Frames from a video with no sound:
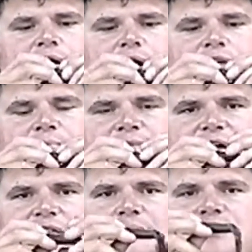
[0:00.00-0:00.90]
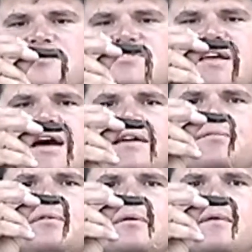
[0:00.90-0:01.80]
And then push the eye
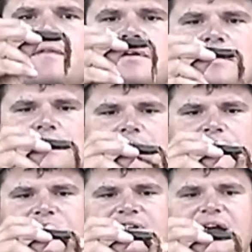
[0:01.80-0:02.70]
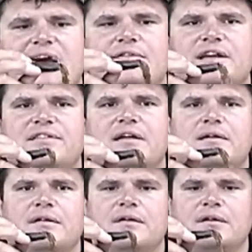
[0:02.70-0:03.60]
through. You tie on right
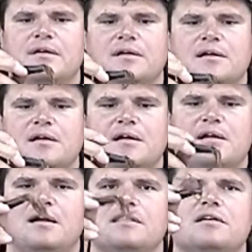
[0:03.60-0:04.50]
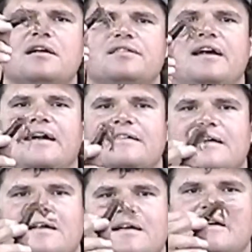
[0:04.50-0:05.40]
there, and look at that.
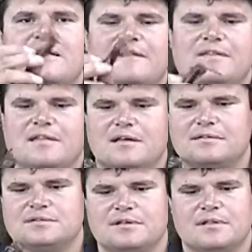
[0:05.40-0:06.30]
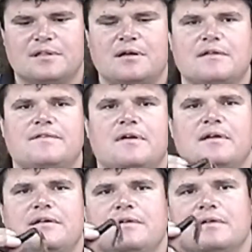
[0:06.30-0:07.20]
There are
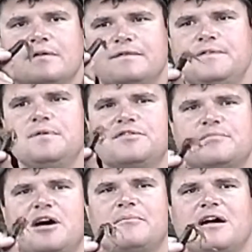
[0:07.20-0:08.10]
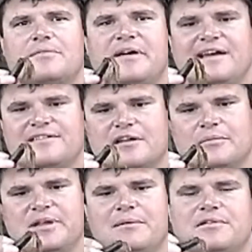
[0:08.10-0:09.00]
very few smallmouth bass that will
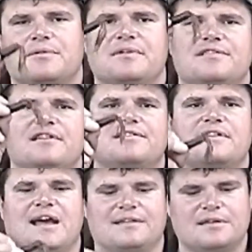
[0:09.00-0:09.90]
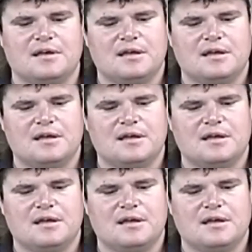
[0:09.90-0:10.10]
be able to resist that.